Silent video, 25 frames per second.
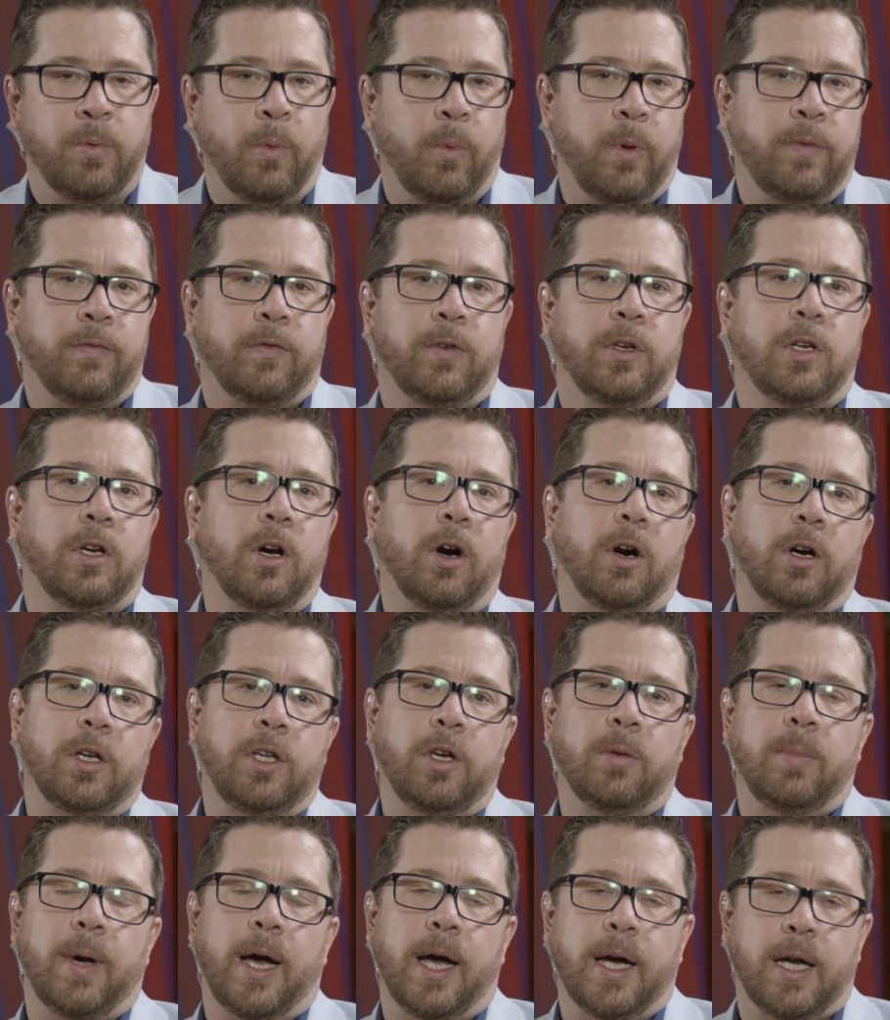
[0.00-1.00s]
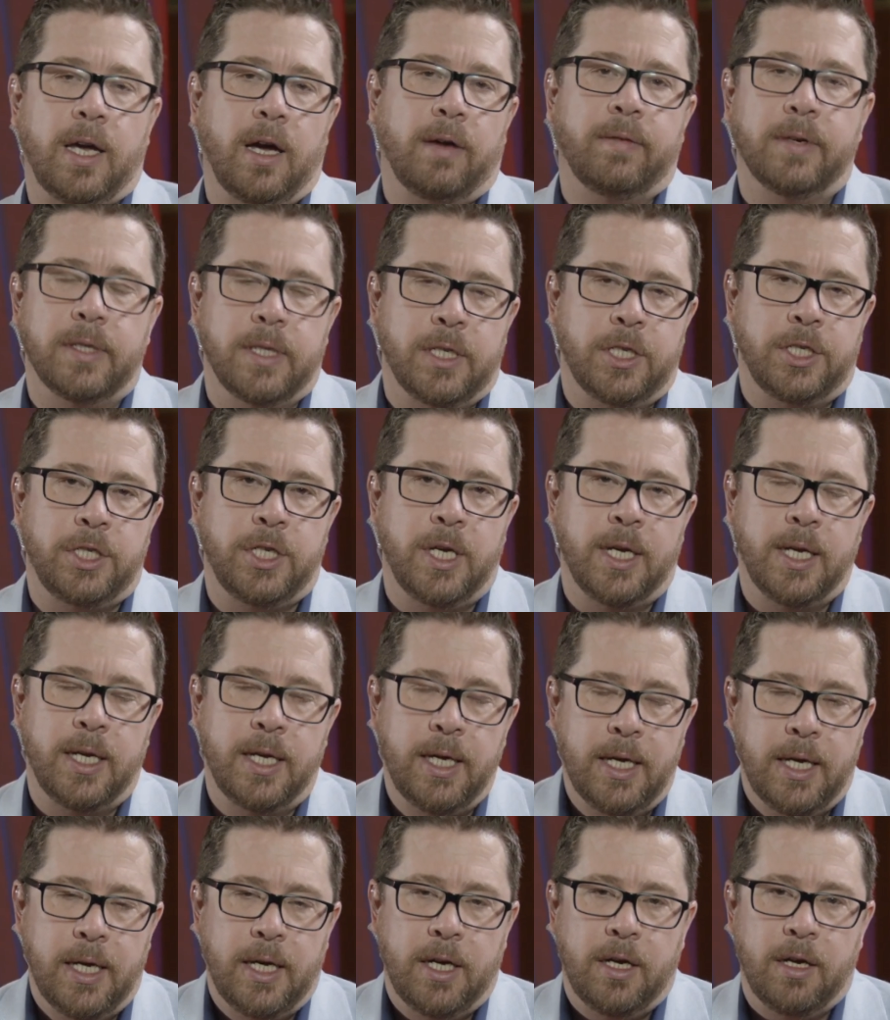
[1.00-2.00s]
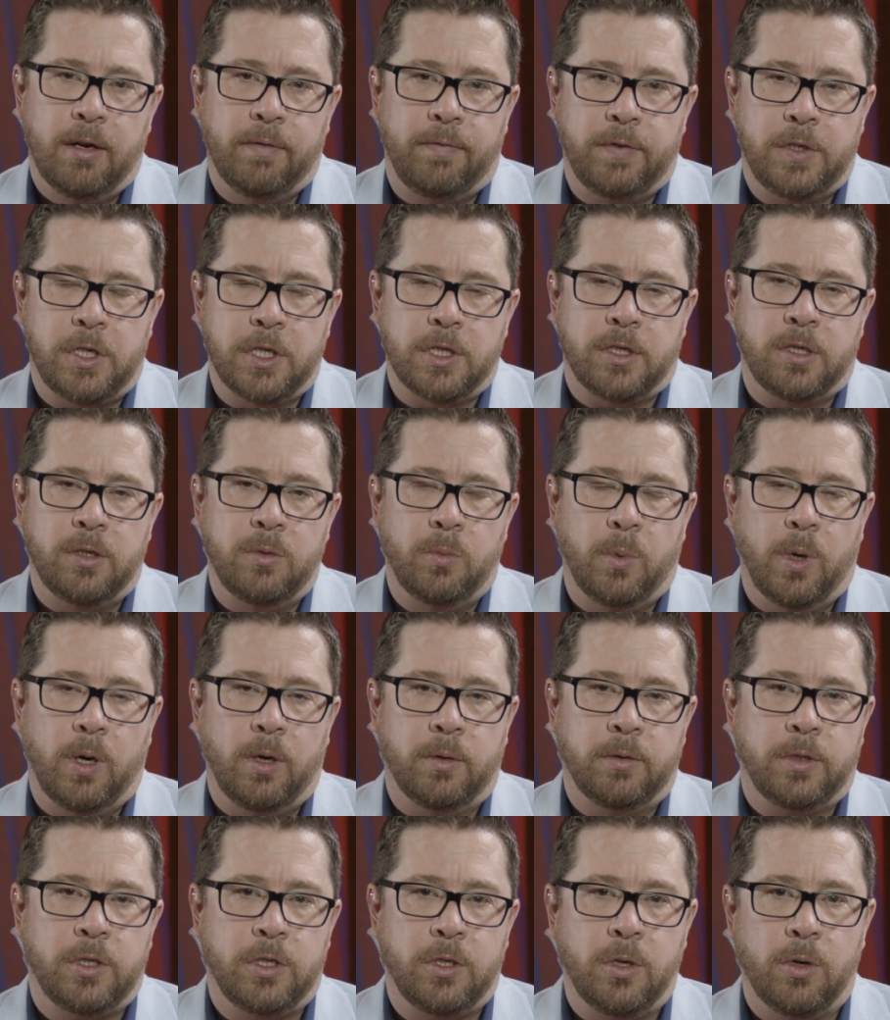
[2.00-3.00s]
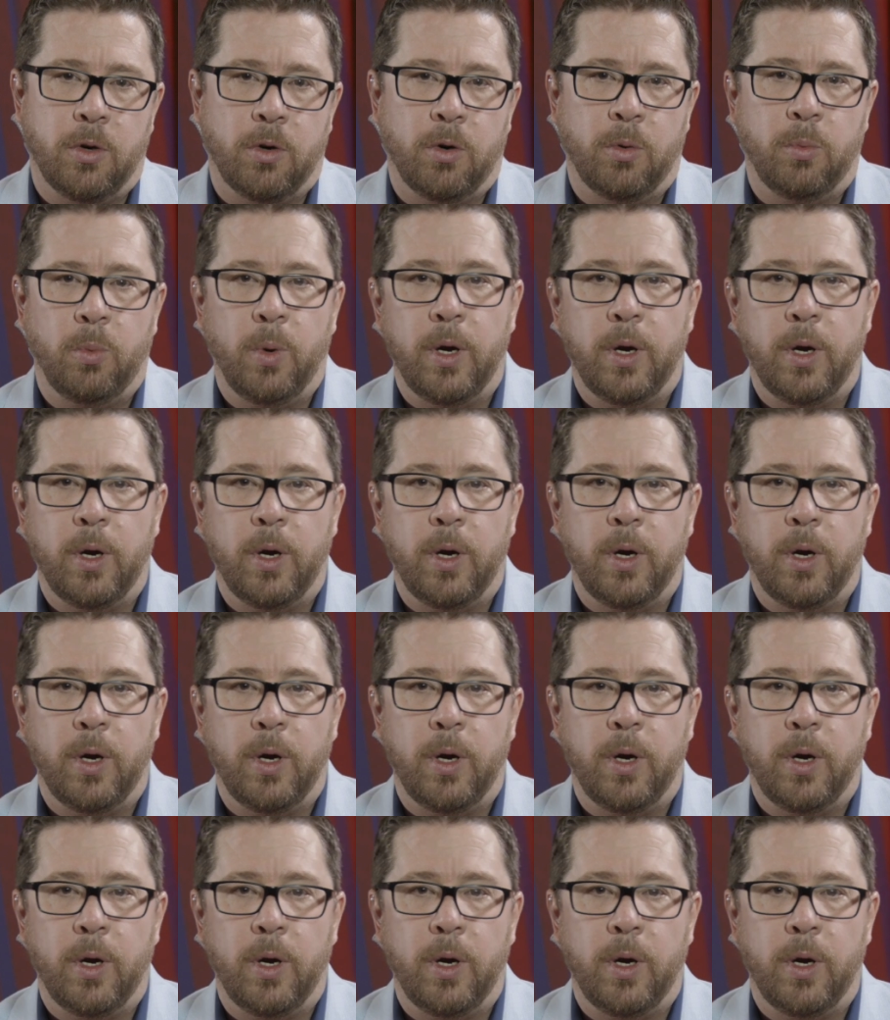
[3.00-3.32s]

But we've got your back covered this year at Fujitsu World Tour.